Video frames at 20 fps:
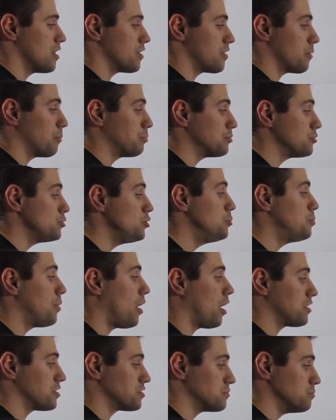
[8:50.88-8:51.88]
the blue
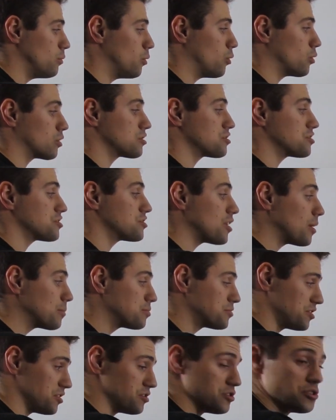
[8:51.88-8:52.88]
bond is more
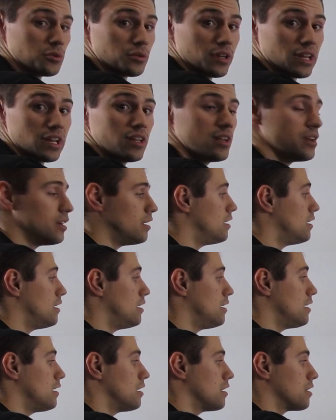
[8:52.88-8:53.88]
substituted.
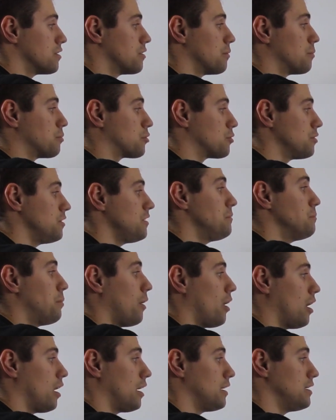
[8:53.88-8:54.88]
The green
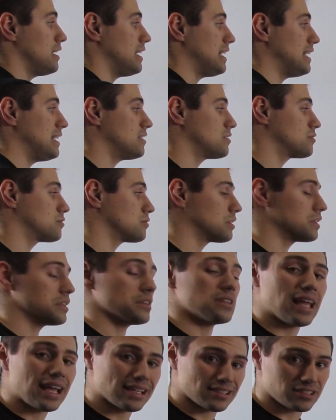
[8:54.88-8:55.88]
bond is
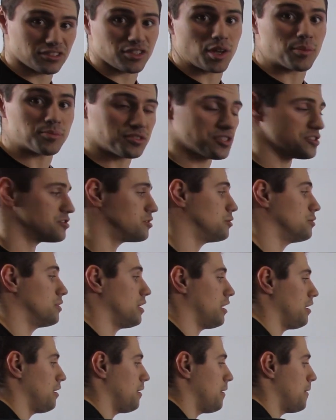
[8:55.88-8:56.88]
less
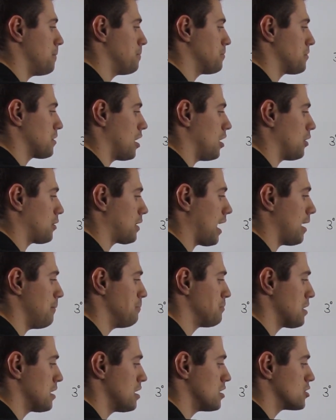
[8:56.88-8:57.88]
substituted. Okay?
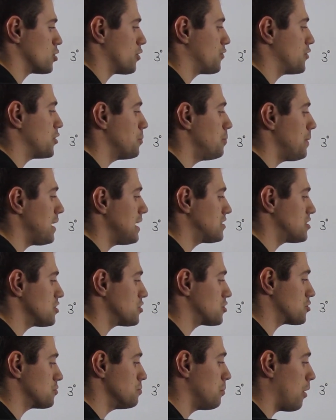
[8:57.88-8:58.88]
So if your base
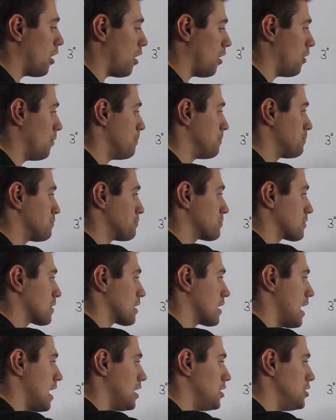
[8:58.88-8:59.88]
is small
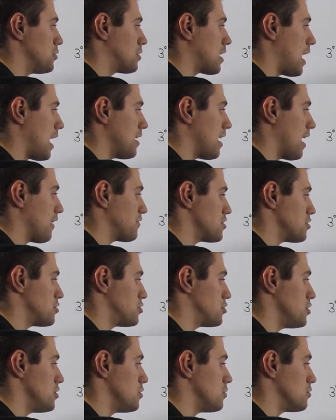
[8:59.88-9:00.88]
and you kind of have to
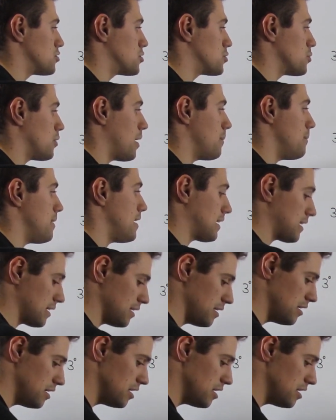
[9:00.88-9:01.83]
choose, do I make